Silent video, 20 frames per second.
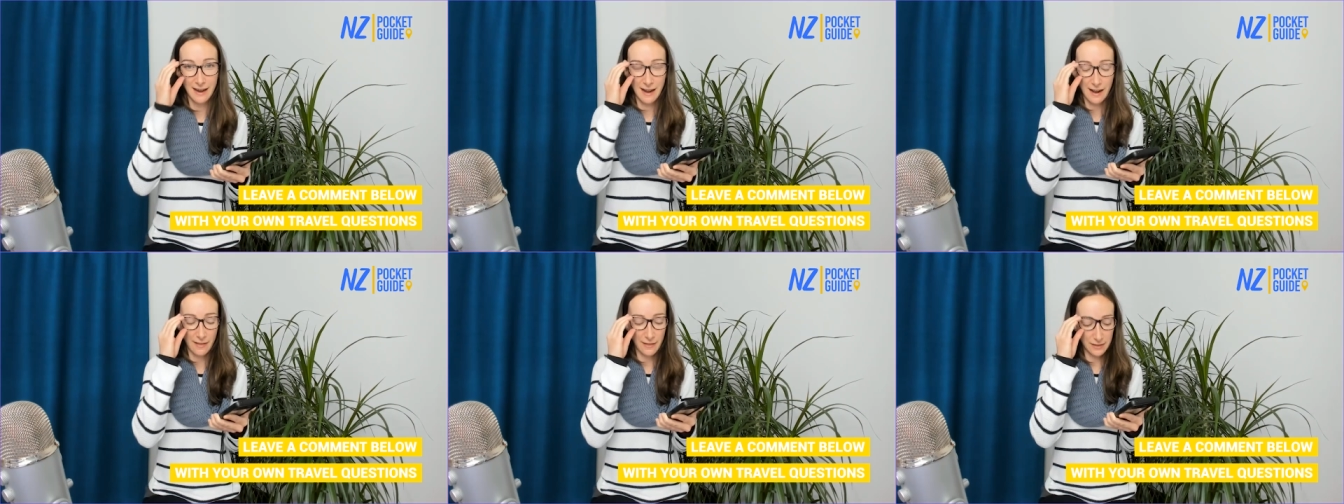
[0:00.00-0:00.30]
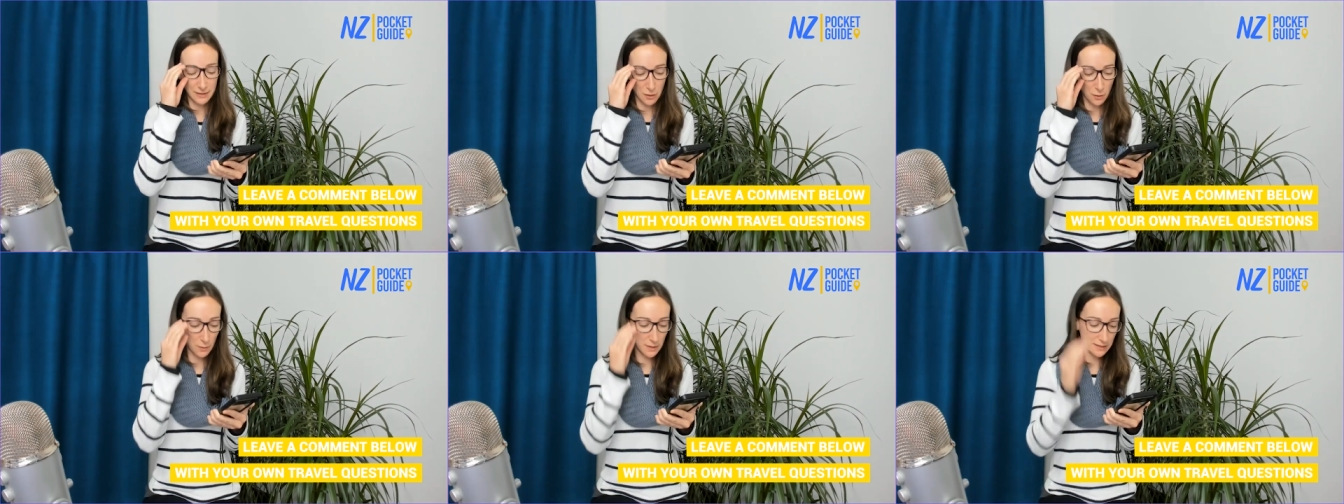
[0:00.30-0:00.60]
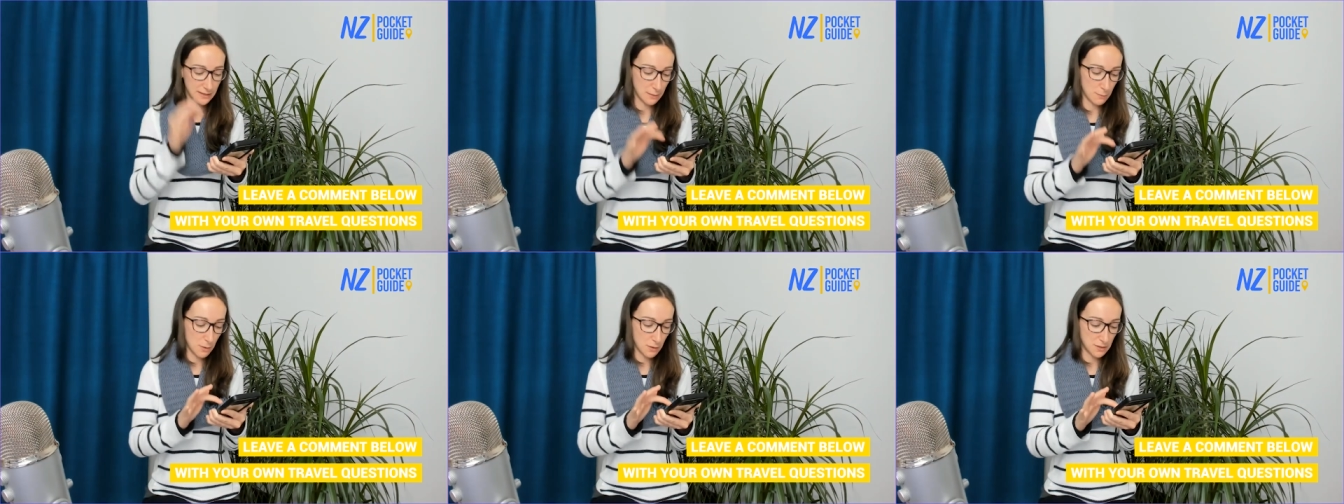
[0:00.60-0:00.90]
And that's
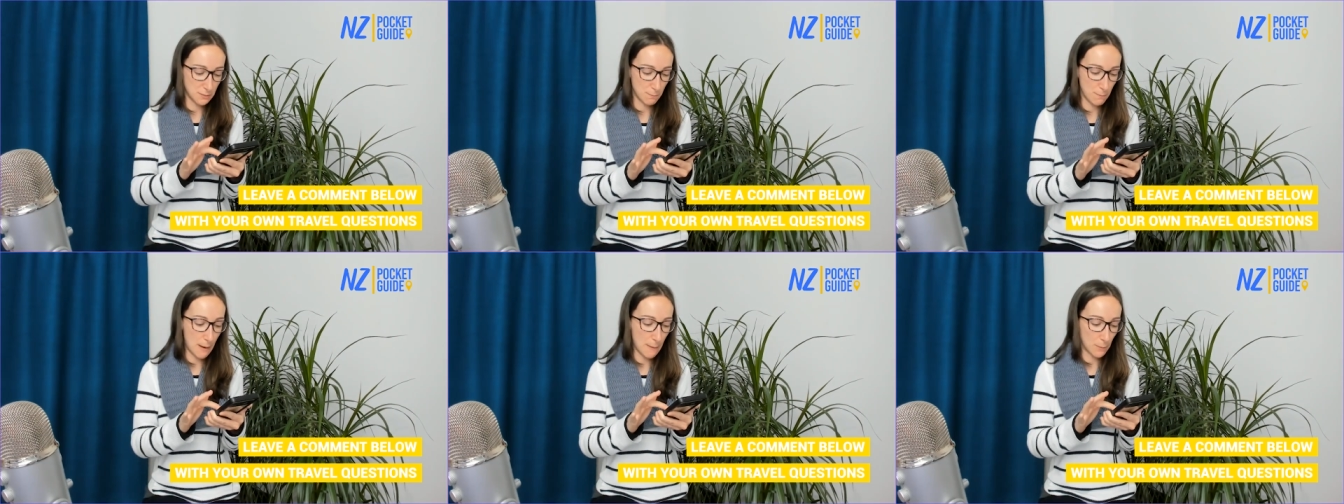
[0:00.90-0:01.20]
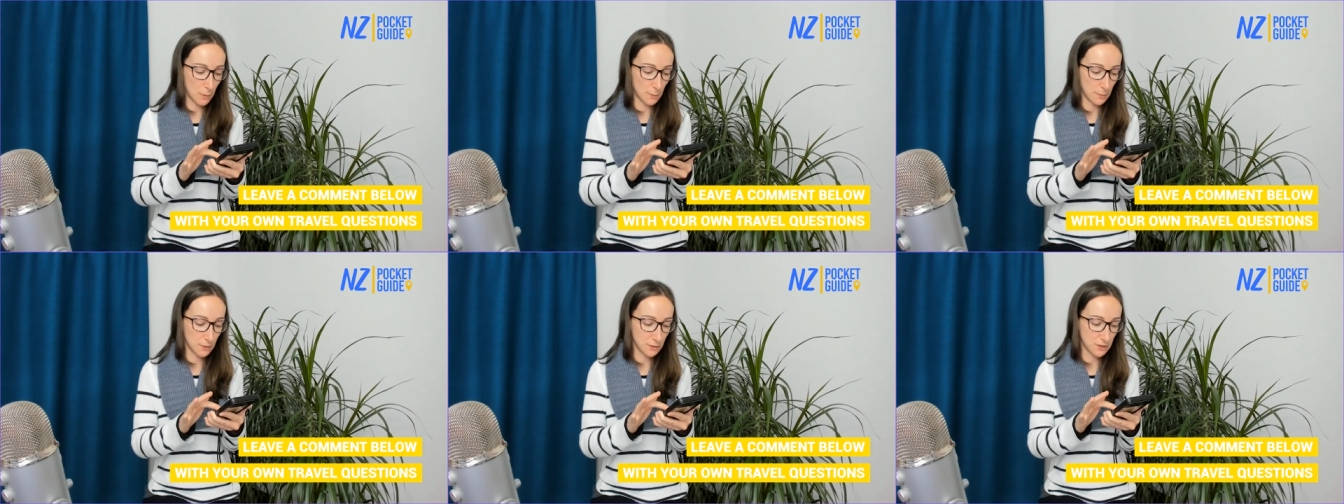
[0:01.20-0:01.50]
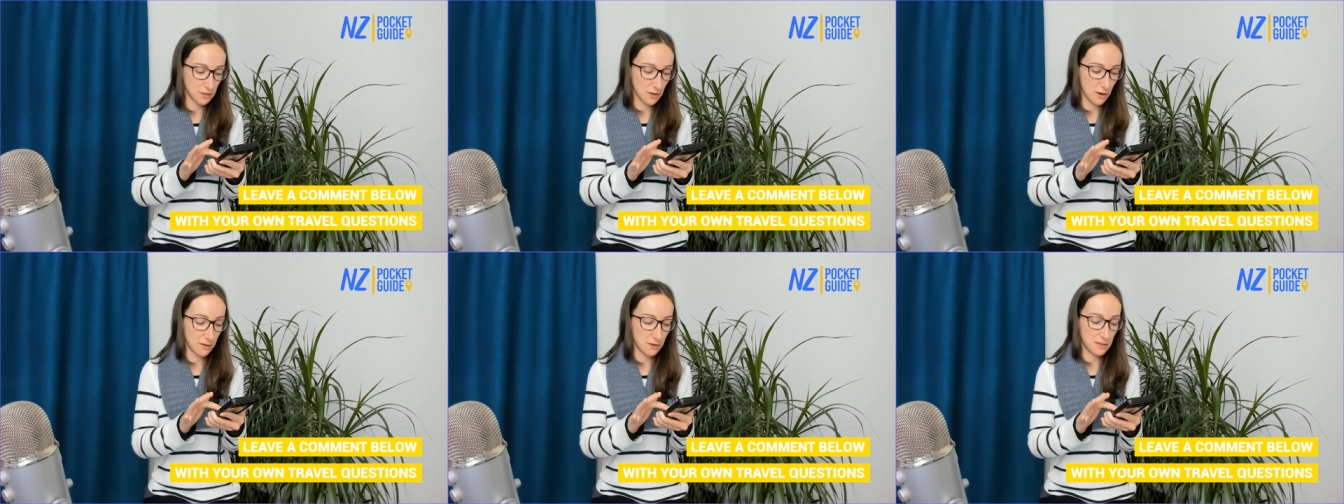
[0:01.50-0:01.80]
always the most memorable
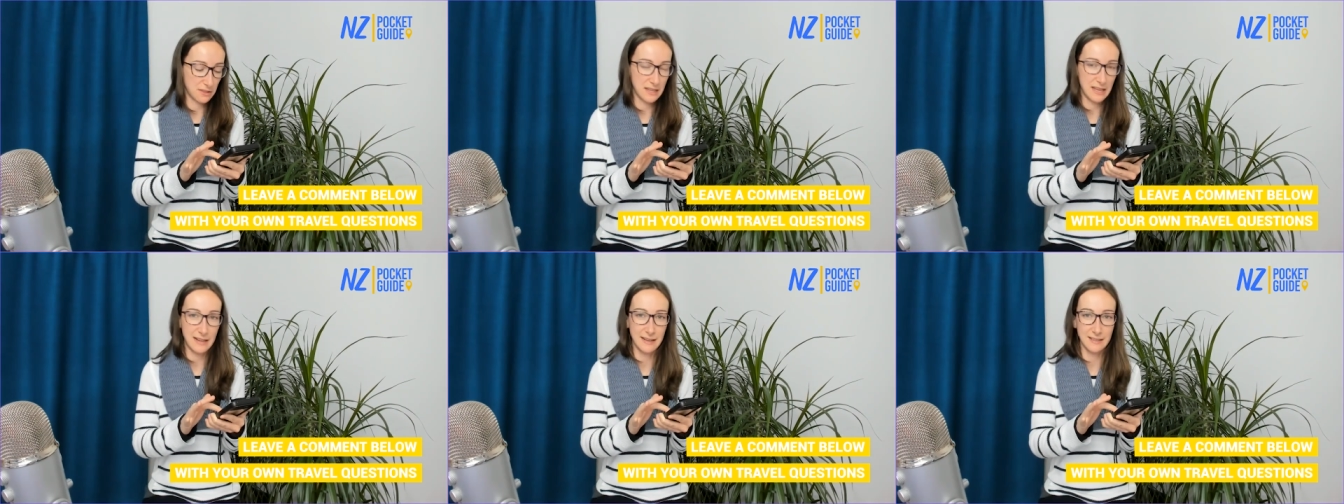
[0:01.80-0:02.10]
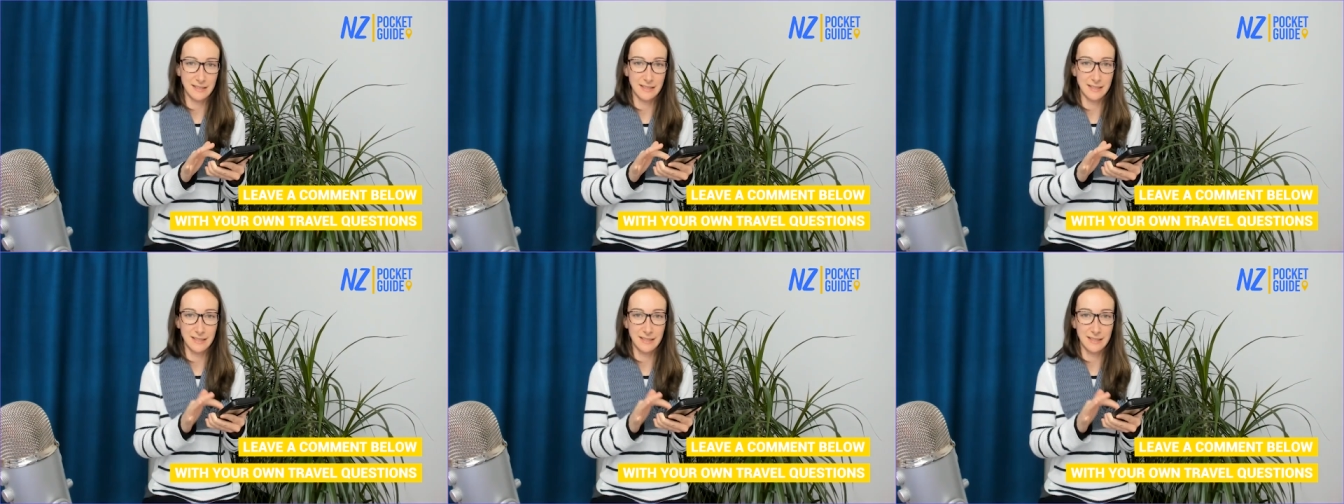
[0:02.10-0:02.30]
sort of things,